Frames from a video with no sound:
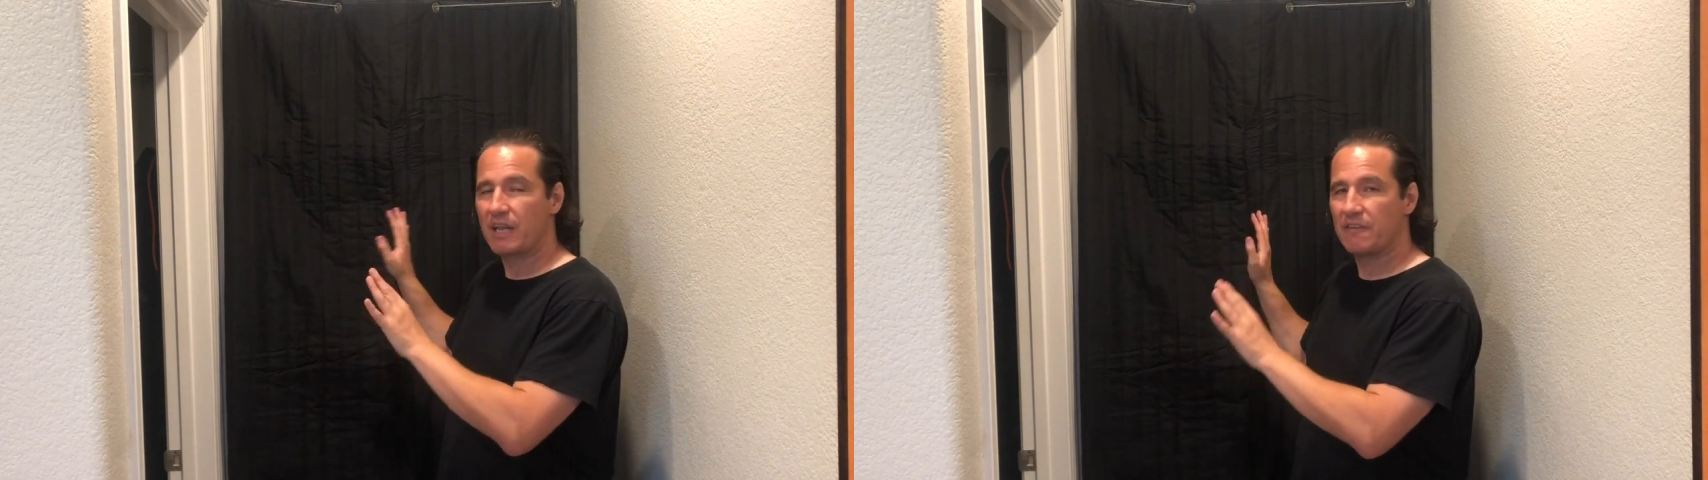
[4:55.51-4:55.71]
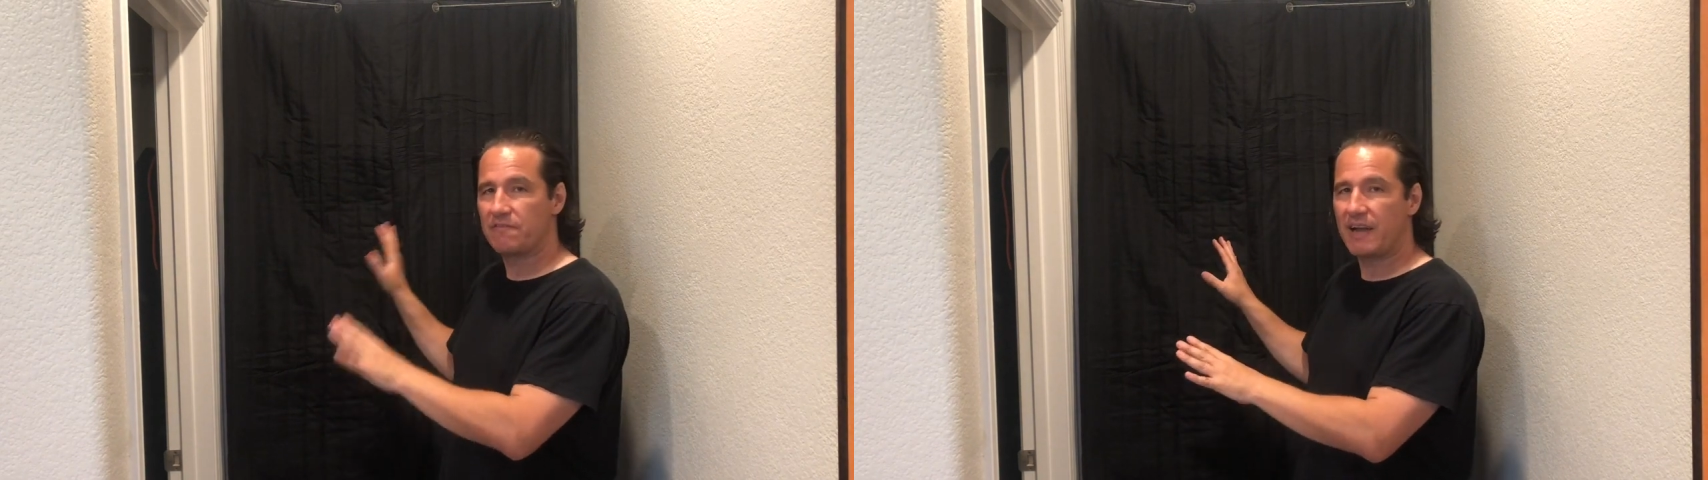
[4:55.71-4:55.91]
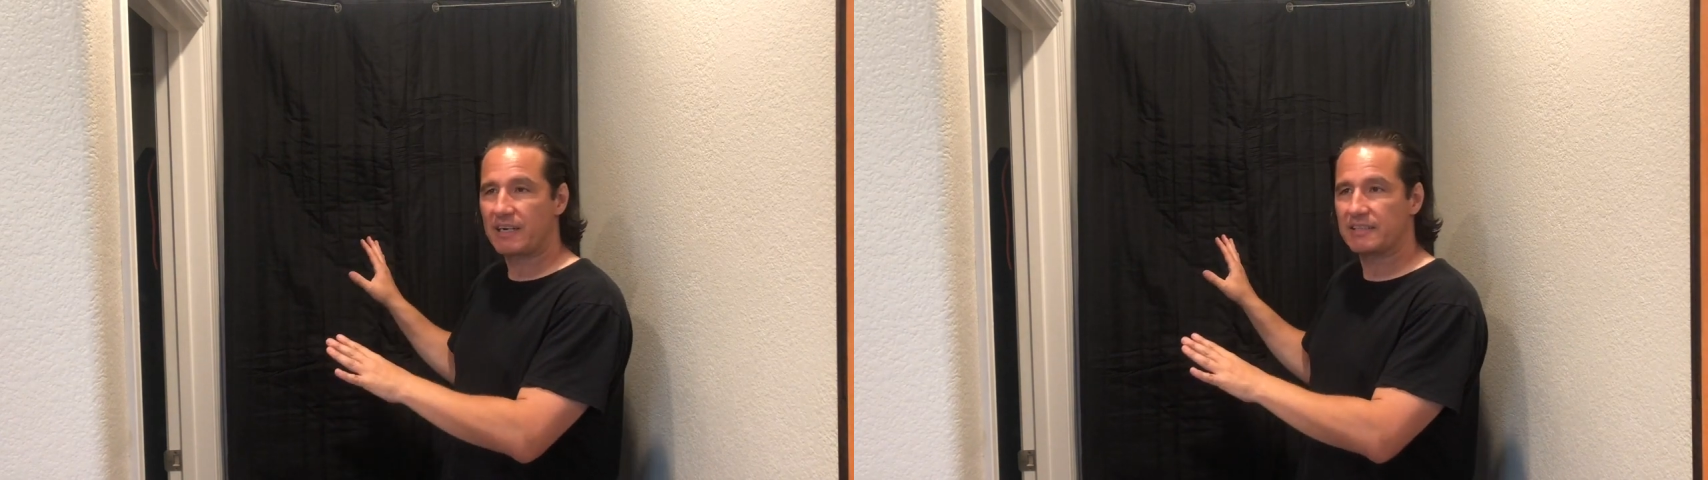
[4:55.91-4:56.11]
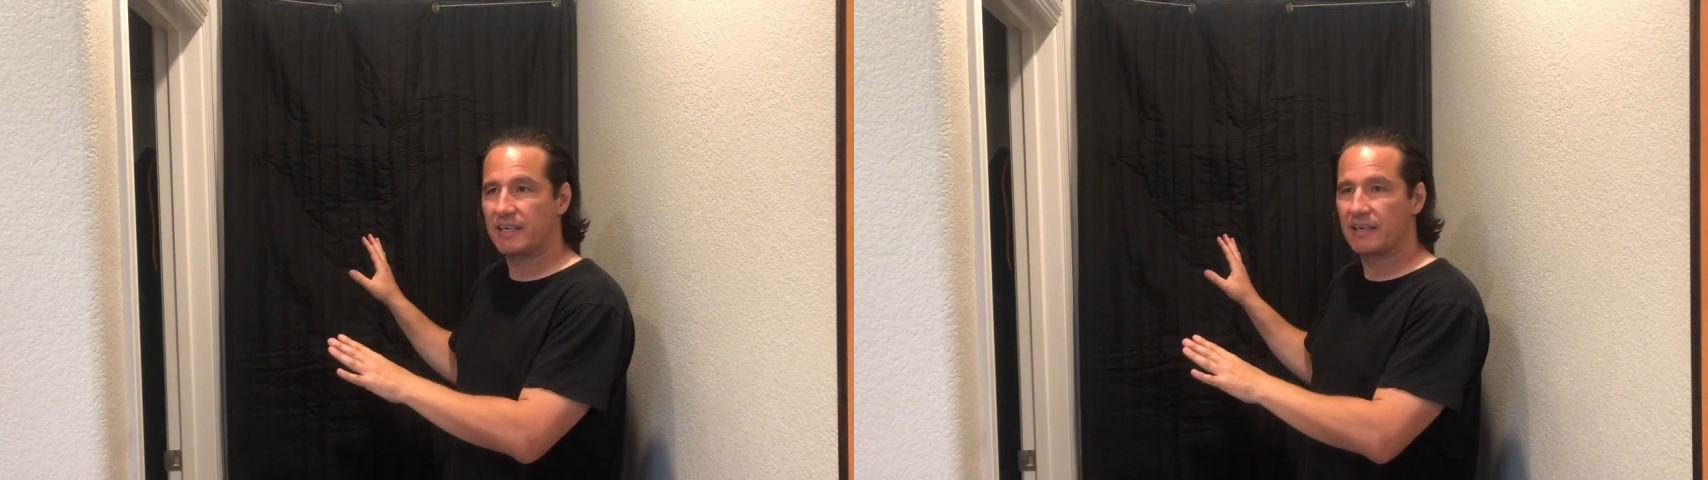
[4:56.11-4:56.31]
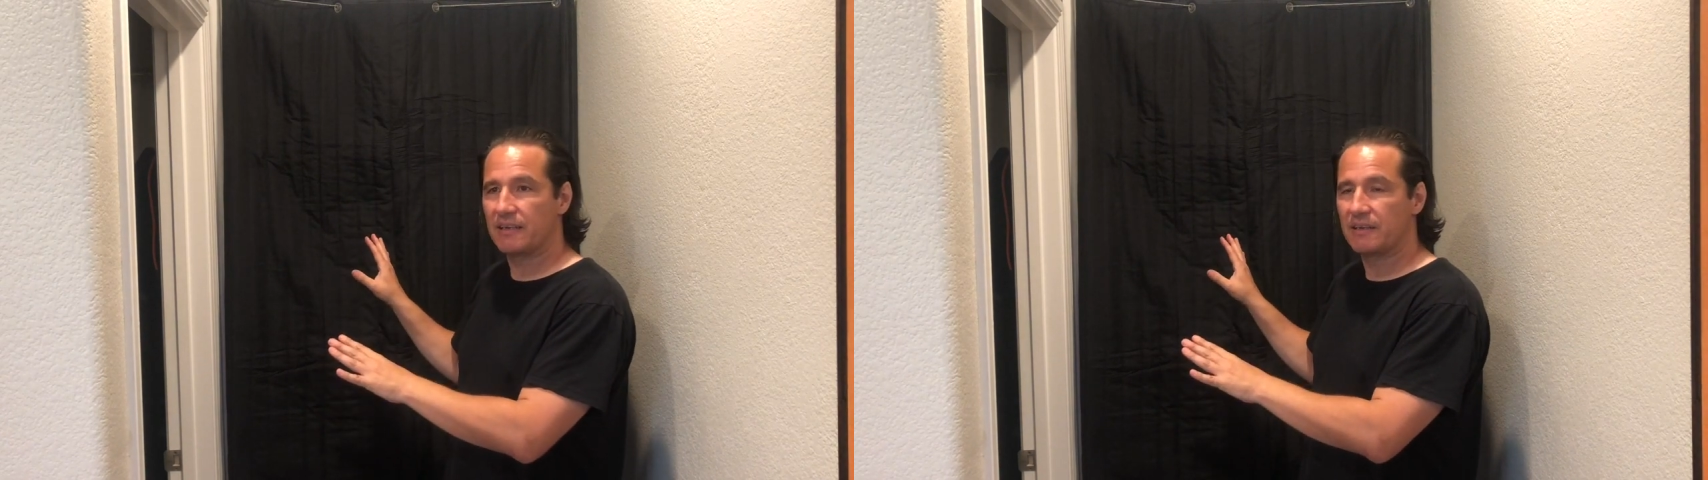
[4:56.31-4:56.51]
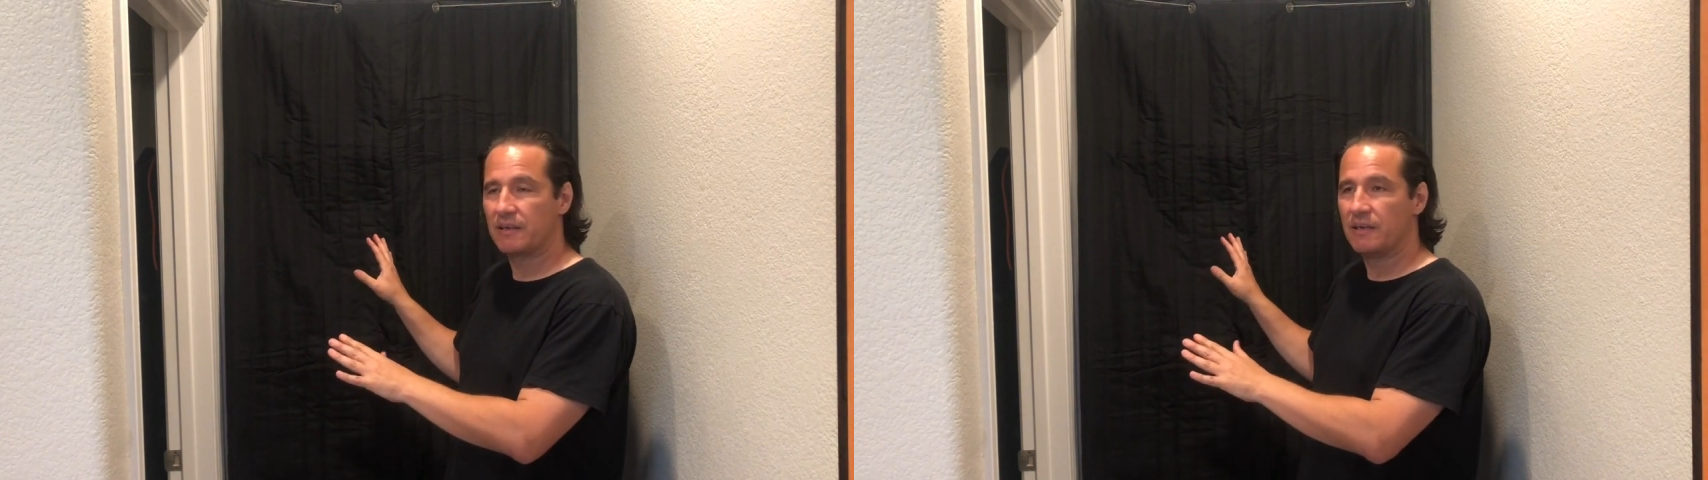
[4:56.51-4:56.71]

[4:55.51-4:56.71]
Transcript: affecting